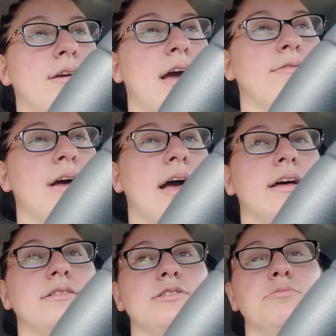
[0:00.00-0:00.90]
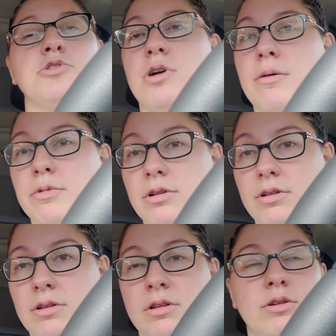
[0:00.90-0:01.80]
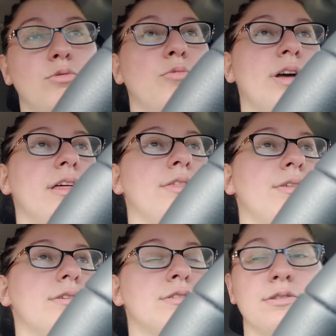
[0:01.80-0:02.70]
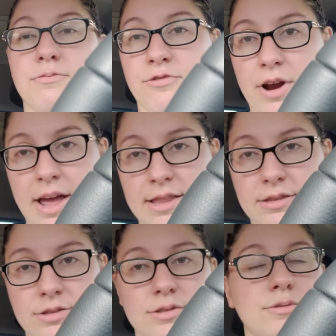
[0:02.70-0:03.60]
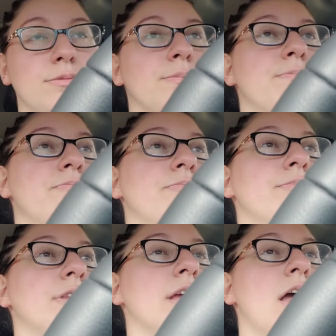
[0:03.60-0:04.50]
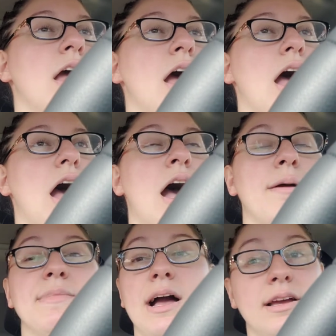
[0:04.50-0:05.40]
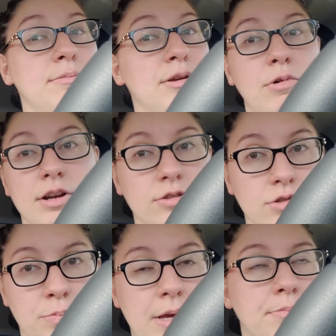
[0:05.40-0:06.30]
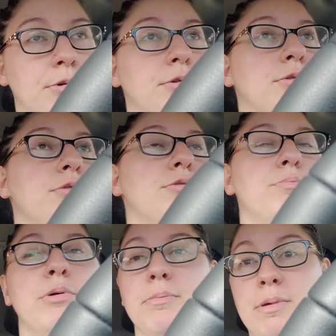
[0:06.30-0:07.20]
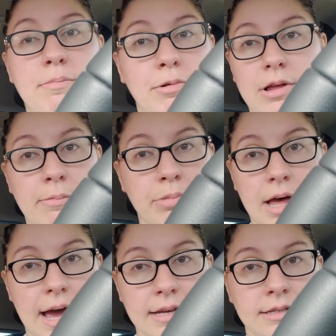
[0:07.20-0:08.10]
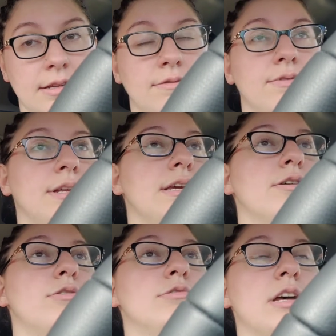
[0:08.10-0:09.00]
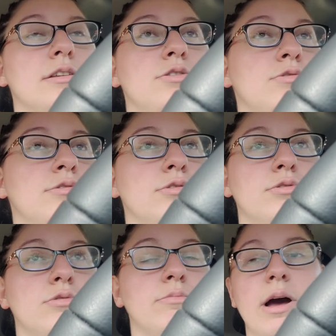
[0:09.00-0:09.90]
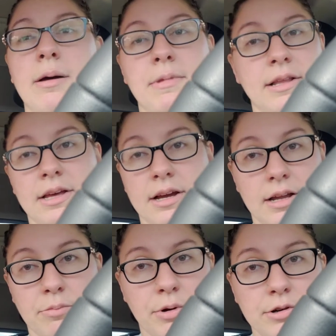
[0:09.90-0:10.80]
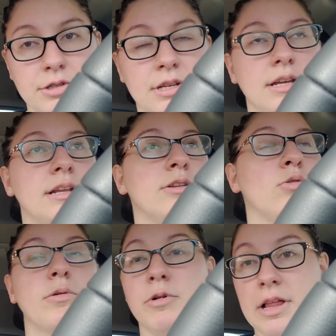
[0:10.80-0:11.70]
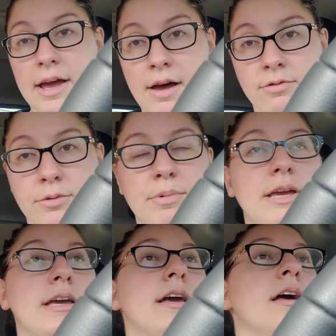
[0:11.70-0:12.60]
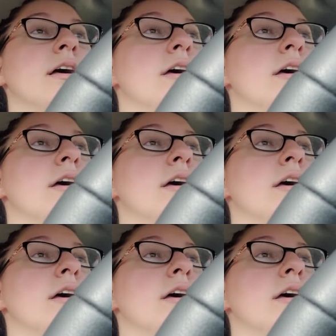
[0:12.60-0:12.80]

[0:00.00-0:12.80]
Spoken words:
have had some trouble with some friends. I'm not going to be one of those people who put people on blast in videos on YouTube. I'm not that kind of person, nor will I ever be.